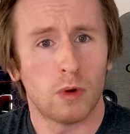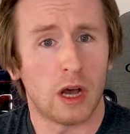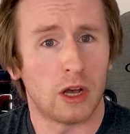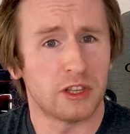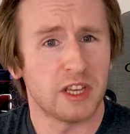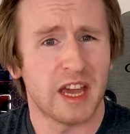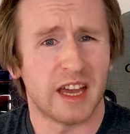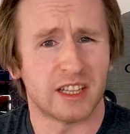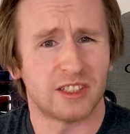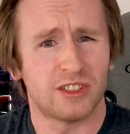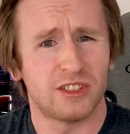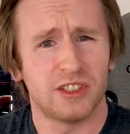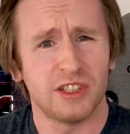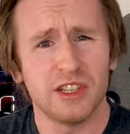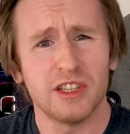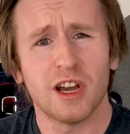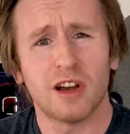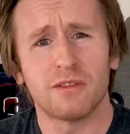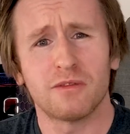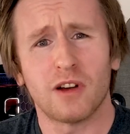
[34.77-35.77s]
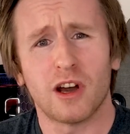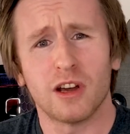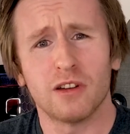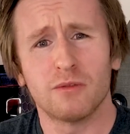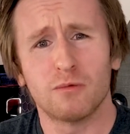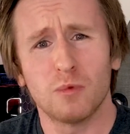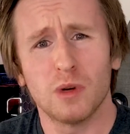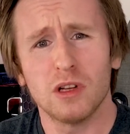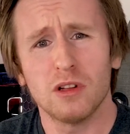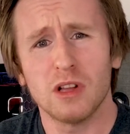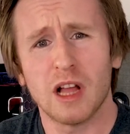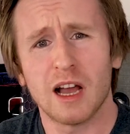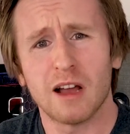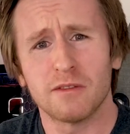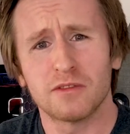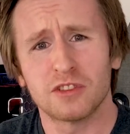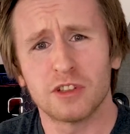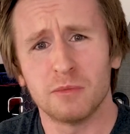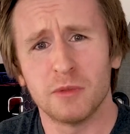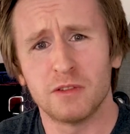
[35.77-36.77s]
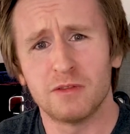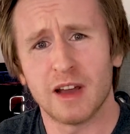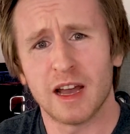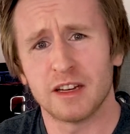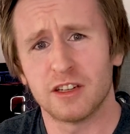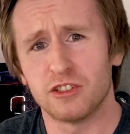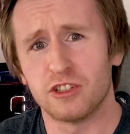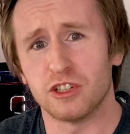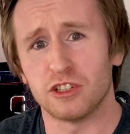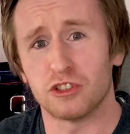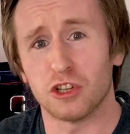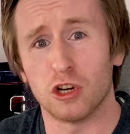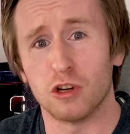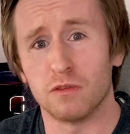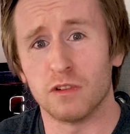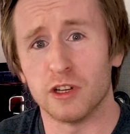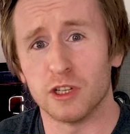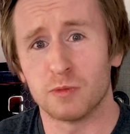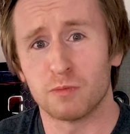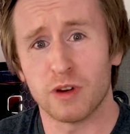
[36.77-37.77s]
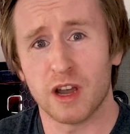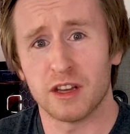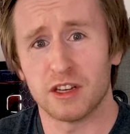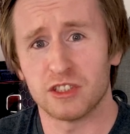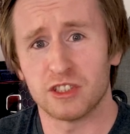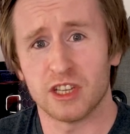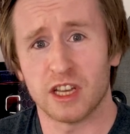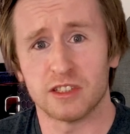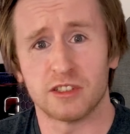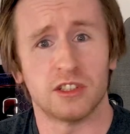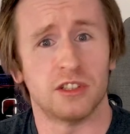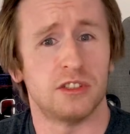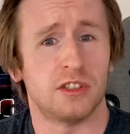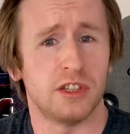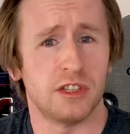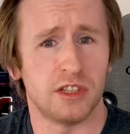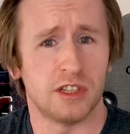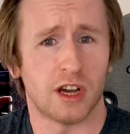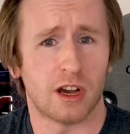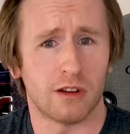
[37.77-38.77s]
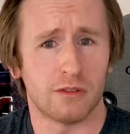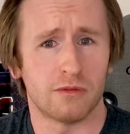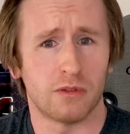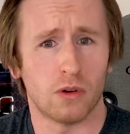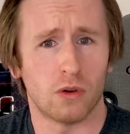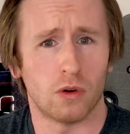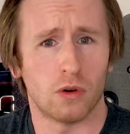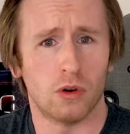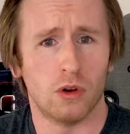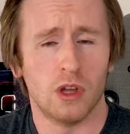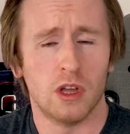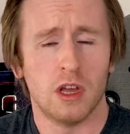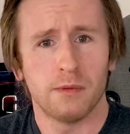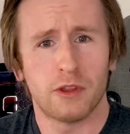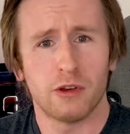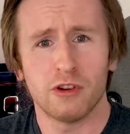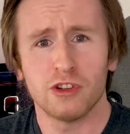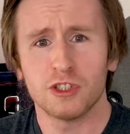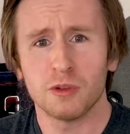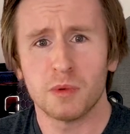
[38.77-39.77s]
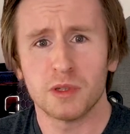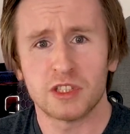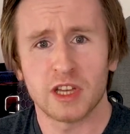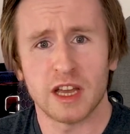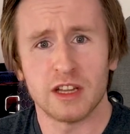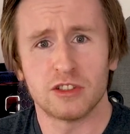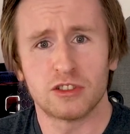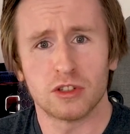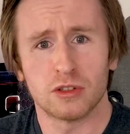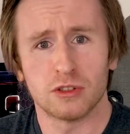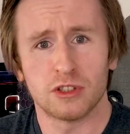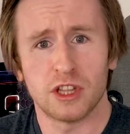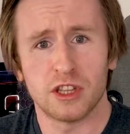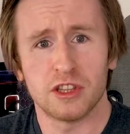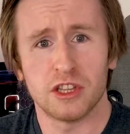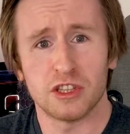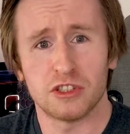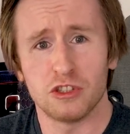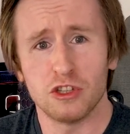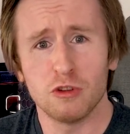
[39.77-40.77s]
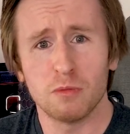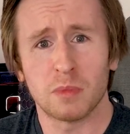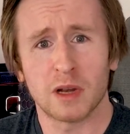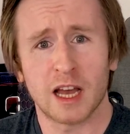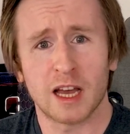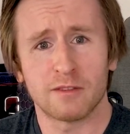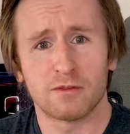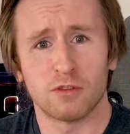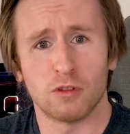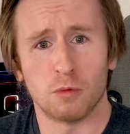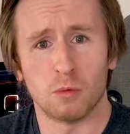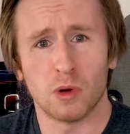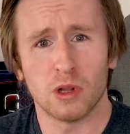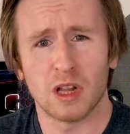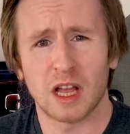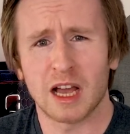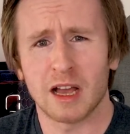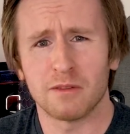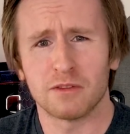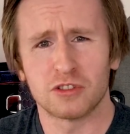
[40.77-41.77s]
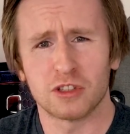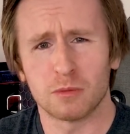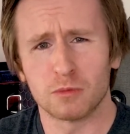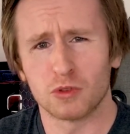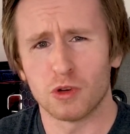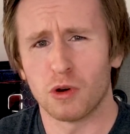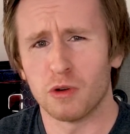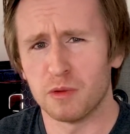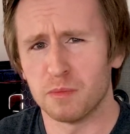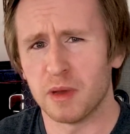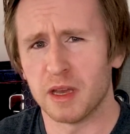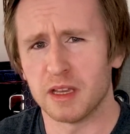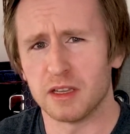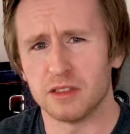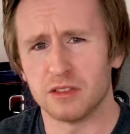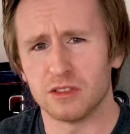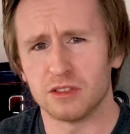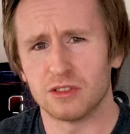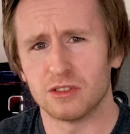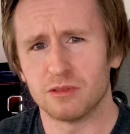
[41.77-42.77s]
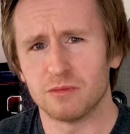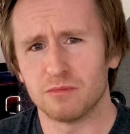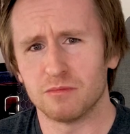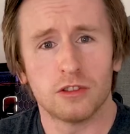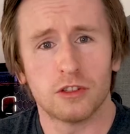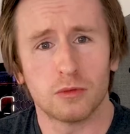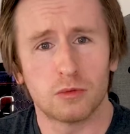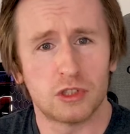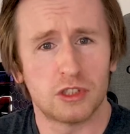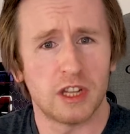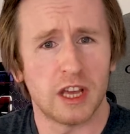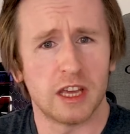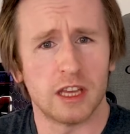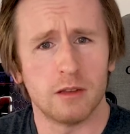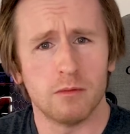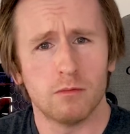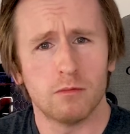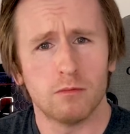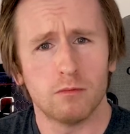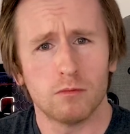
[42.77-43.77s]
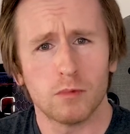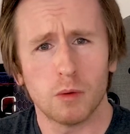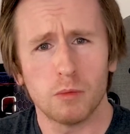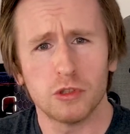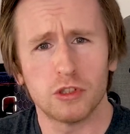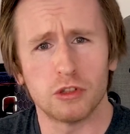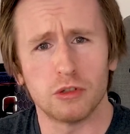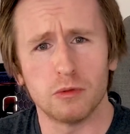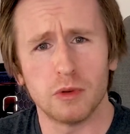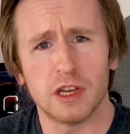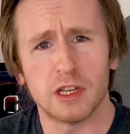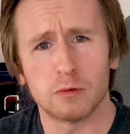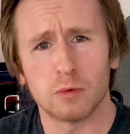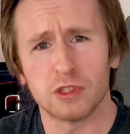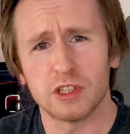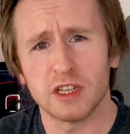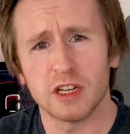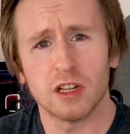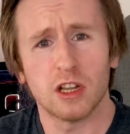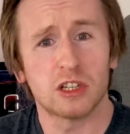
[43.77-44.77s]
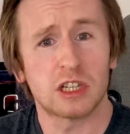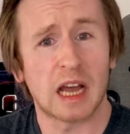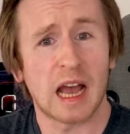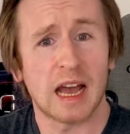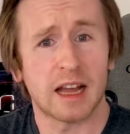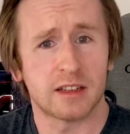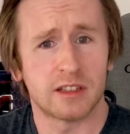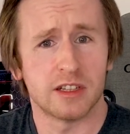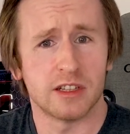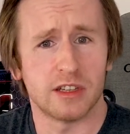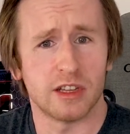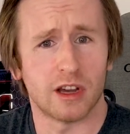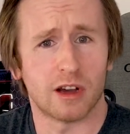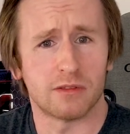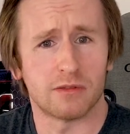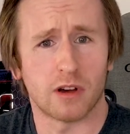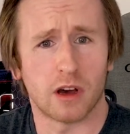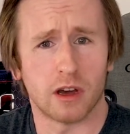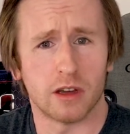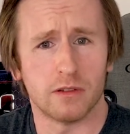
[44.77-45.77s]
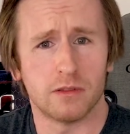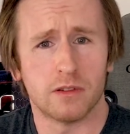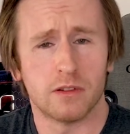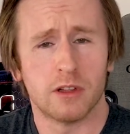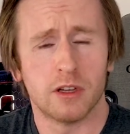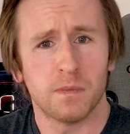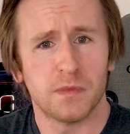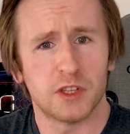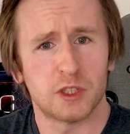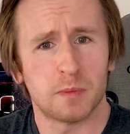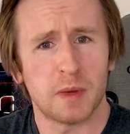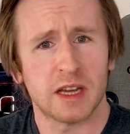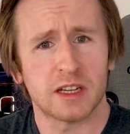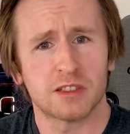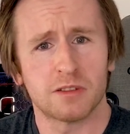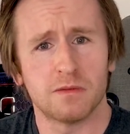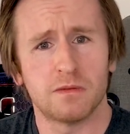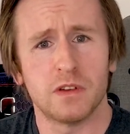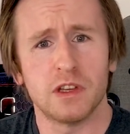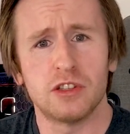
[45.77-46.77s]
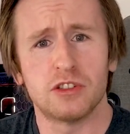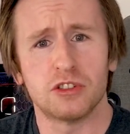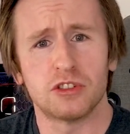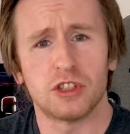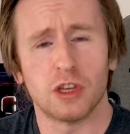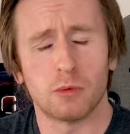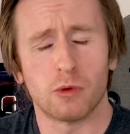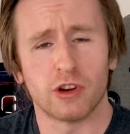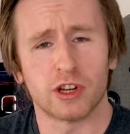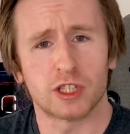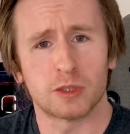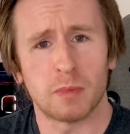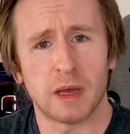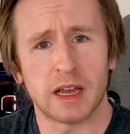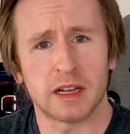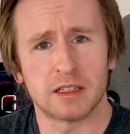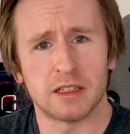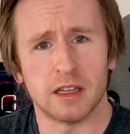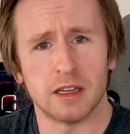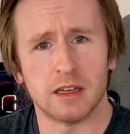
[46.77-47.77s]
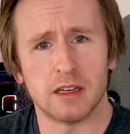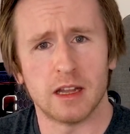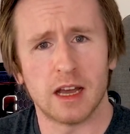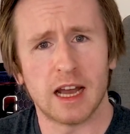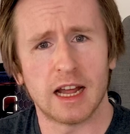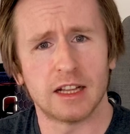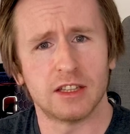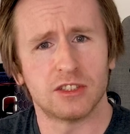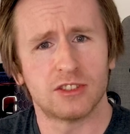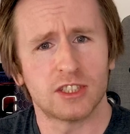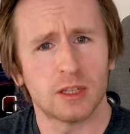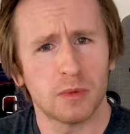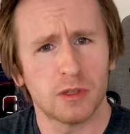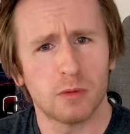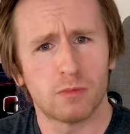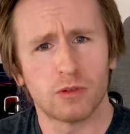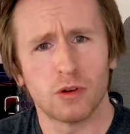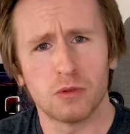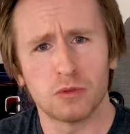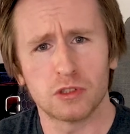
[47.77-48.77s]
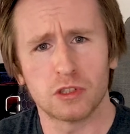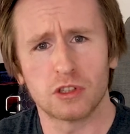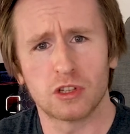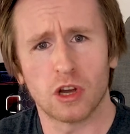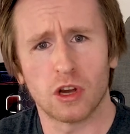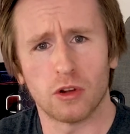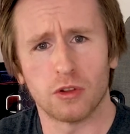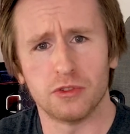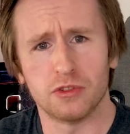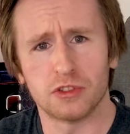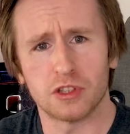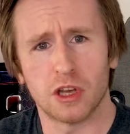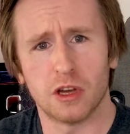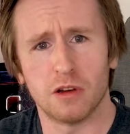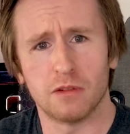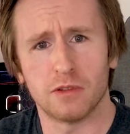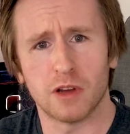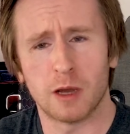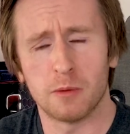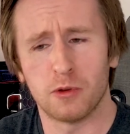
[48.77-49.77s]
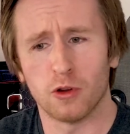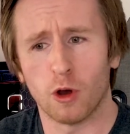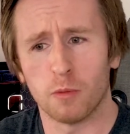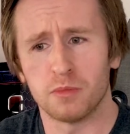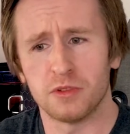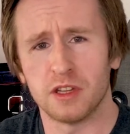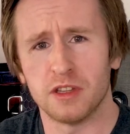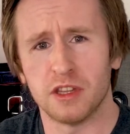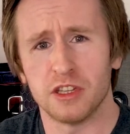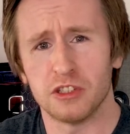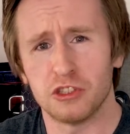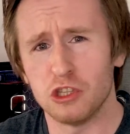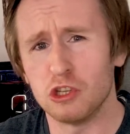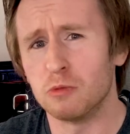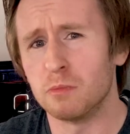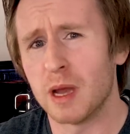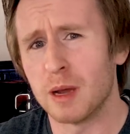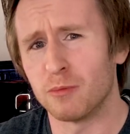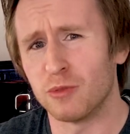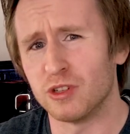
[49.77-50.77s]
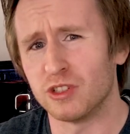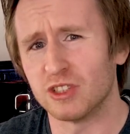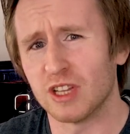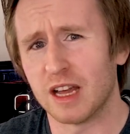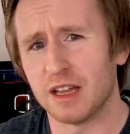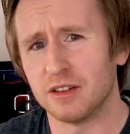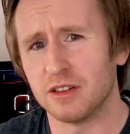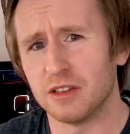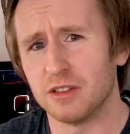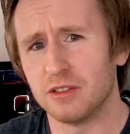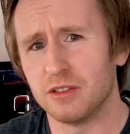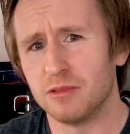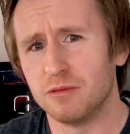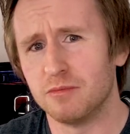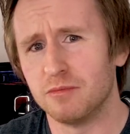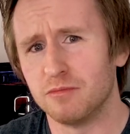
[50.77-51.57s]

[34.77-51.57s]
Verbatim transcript: While yes, DDR5 will have some advantages over its predecessor DDR4, there is a potential that this new platform will have some growing pains. So today, what we'll do is we'll take a look at DDR5, the specs and features that we're expecting, and some of the pros and cons of adopting this new memory standard.